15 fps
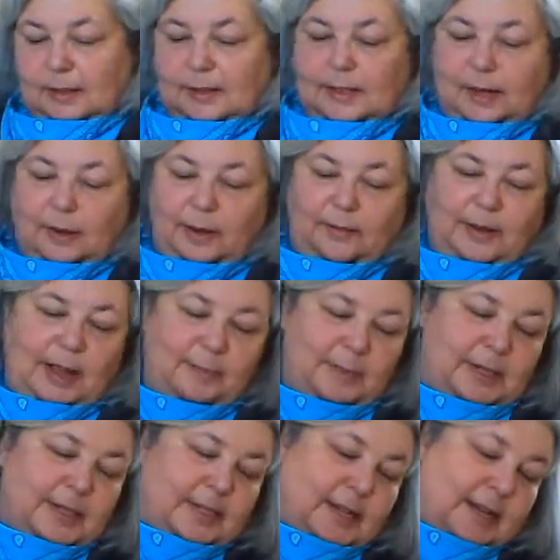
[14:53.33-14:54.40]
So I've got
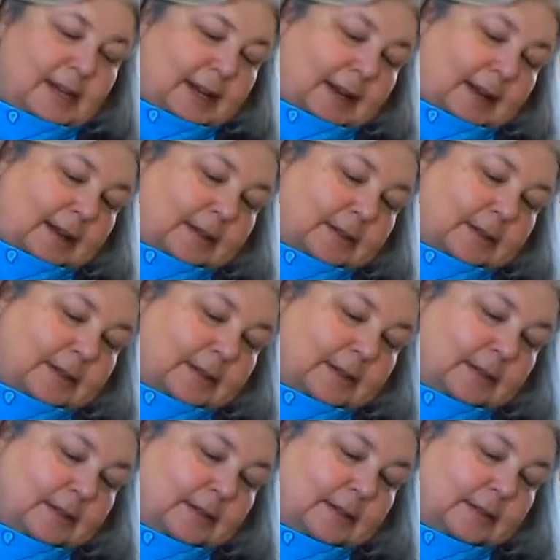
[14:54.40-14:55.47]
my seed out.
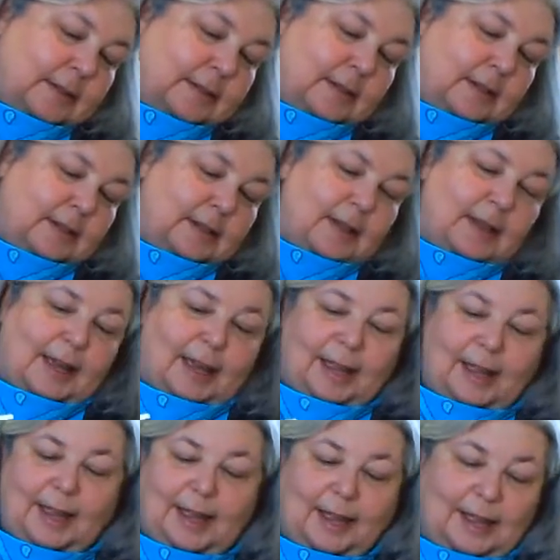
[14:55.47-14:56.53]
I
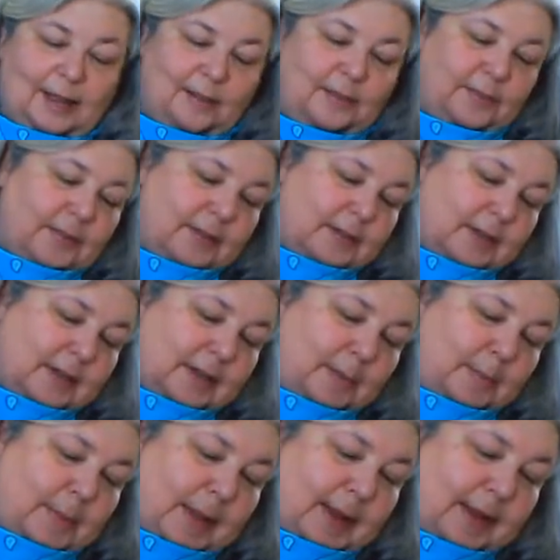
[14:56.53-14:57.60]
have
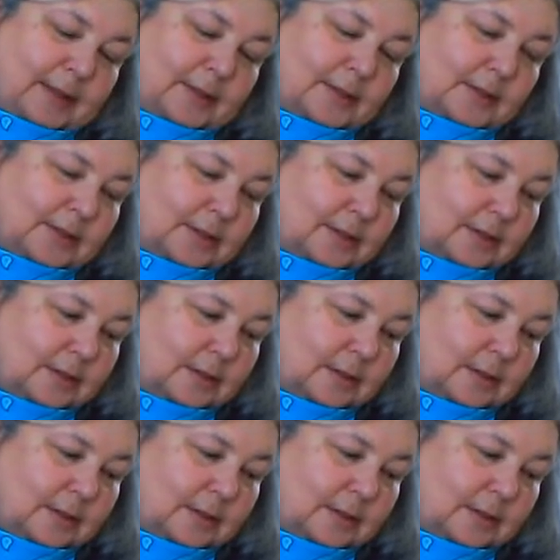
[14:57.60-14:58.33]
about,